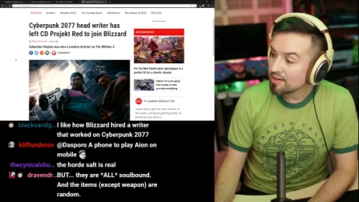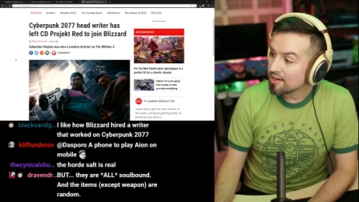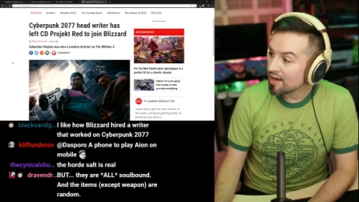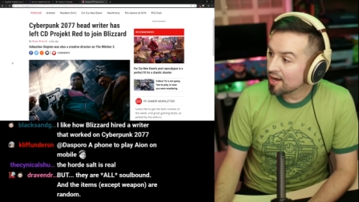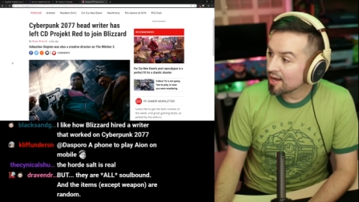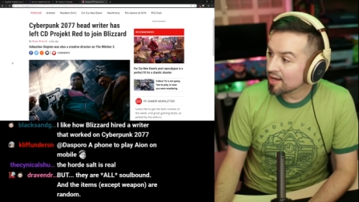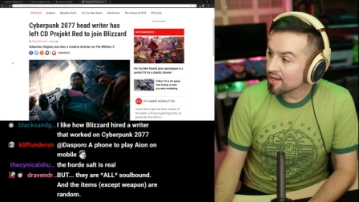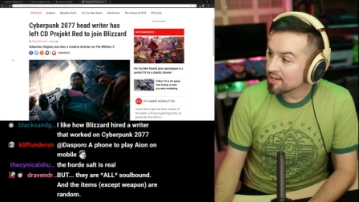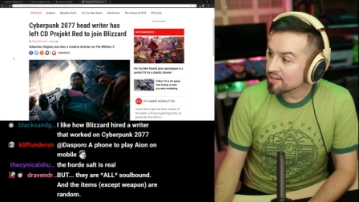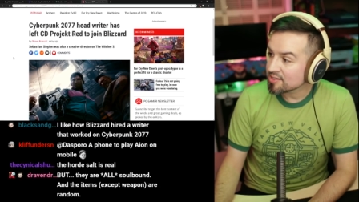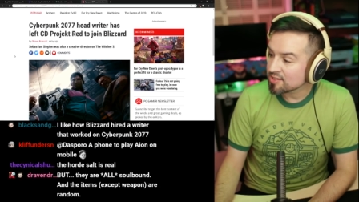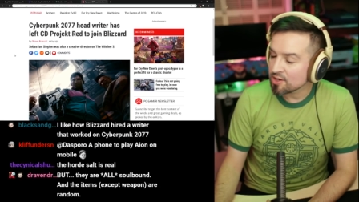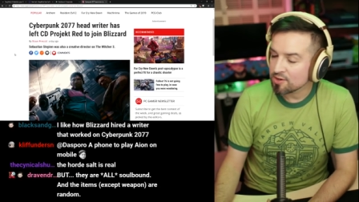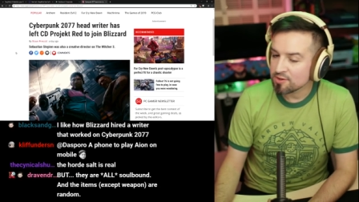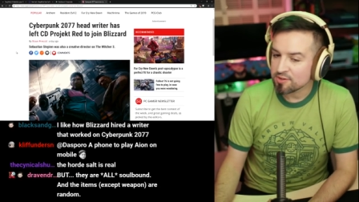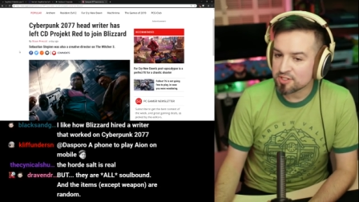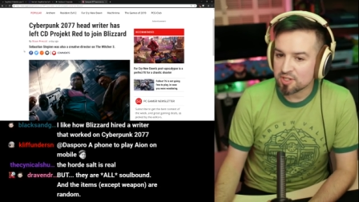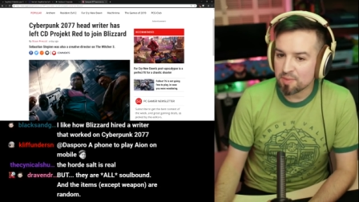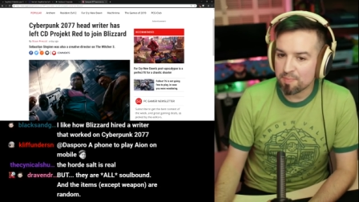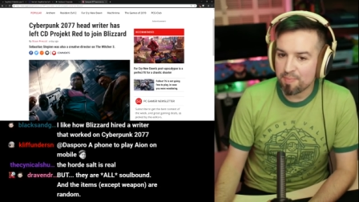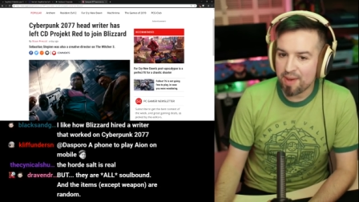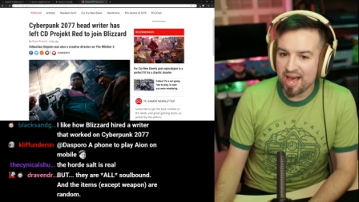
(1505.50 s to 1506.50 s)
So
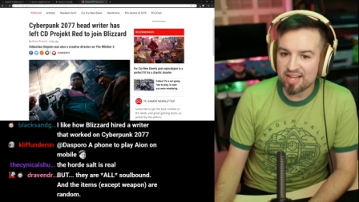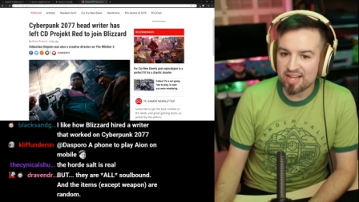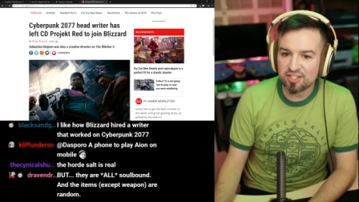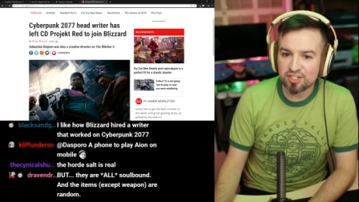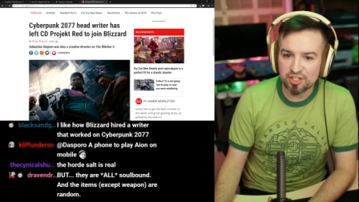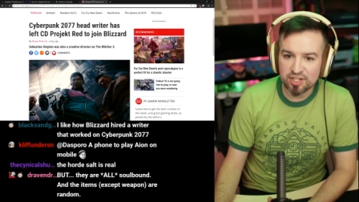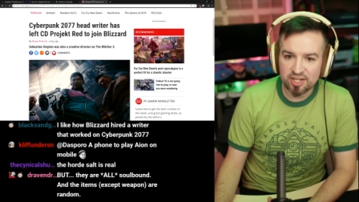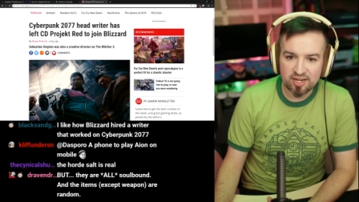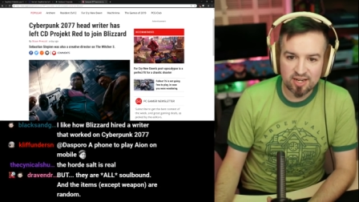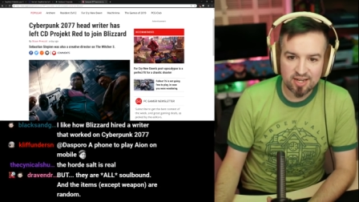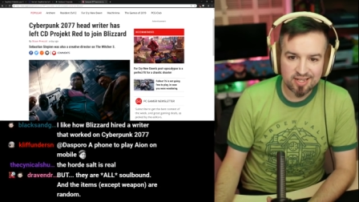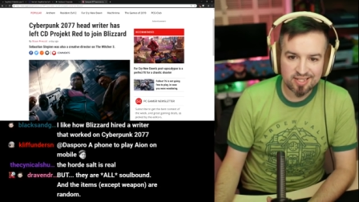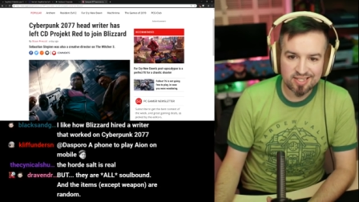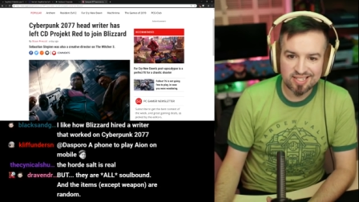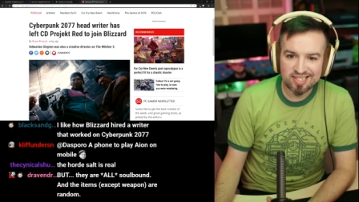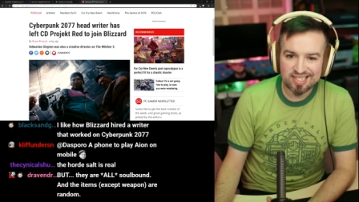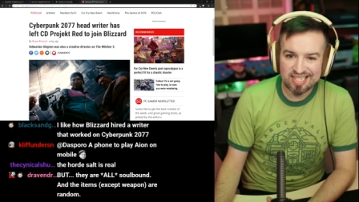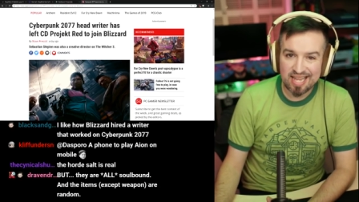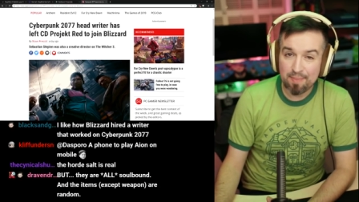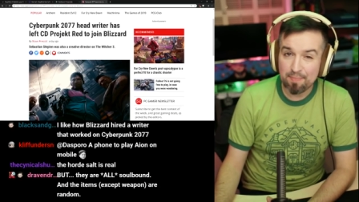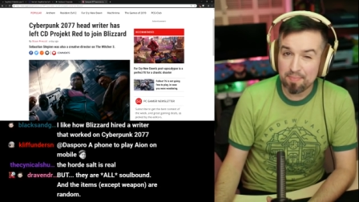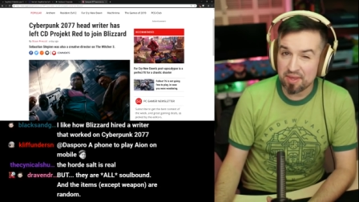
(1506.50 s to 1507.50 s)
Sebastian
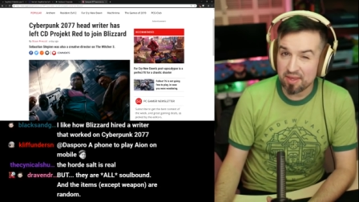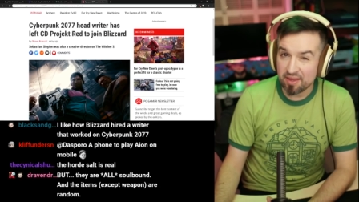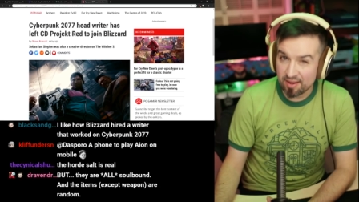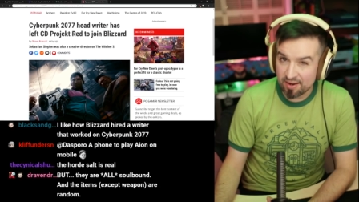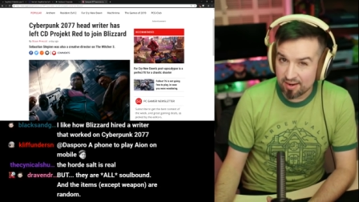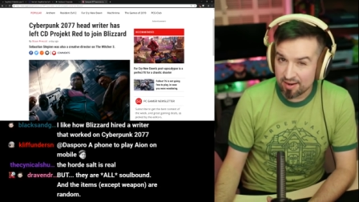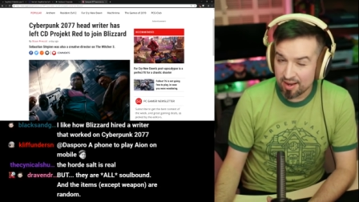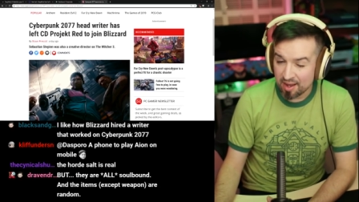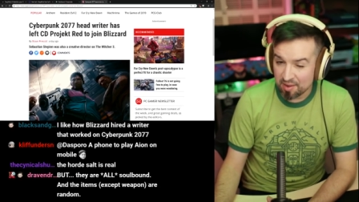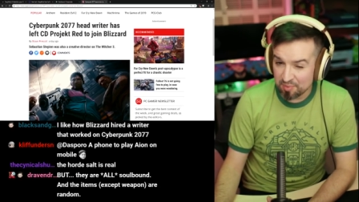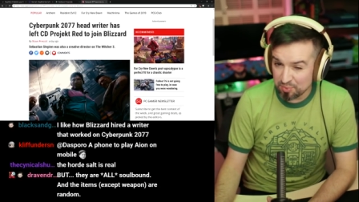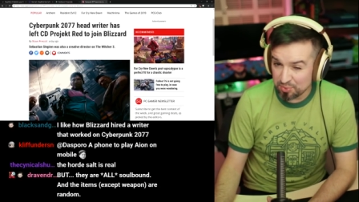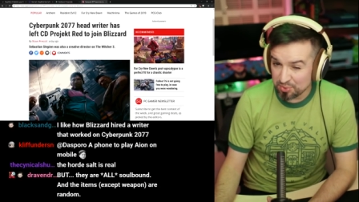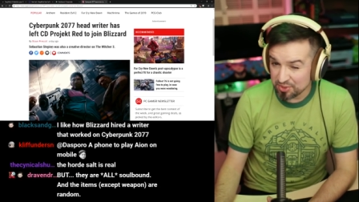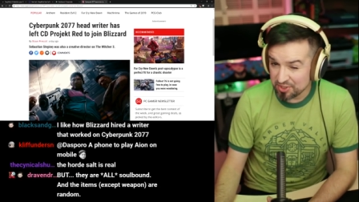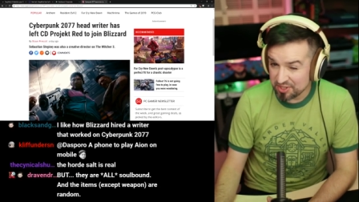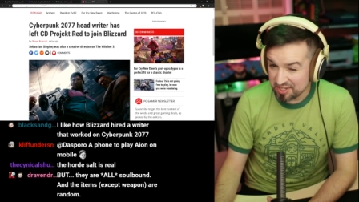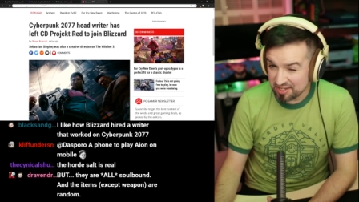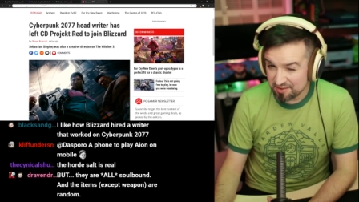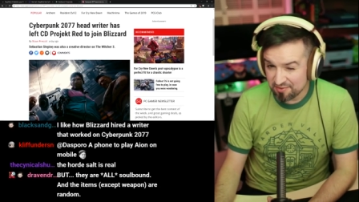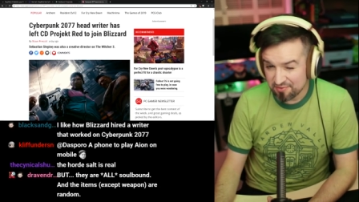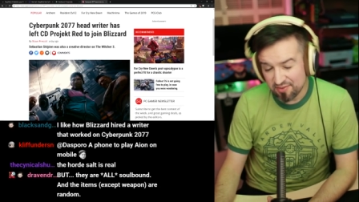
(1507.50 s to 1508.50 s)
Stępień, I
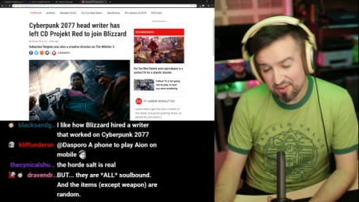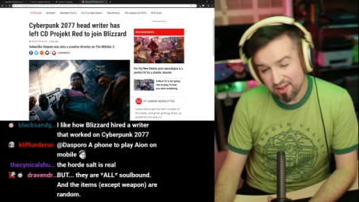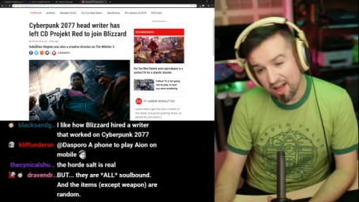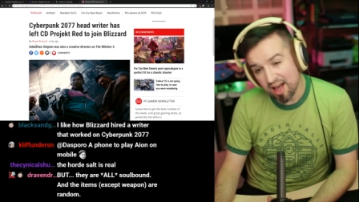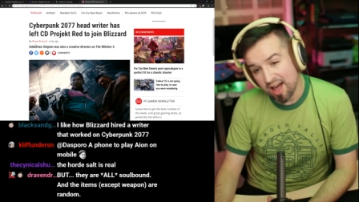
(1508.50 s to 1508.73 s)
believe,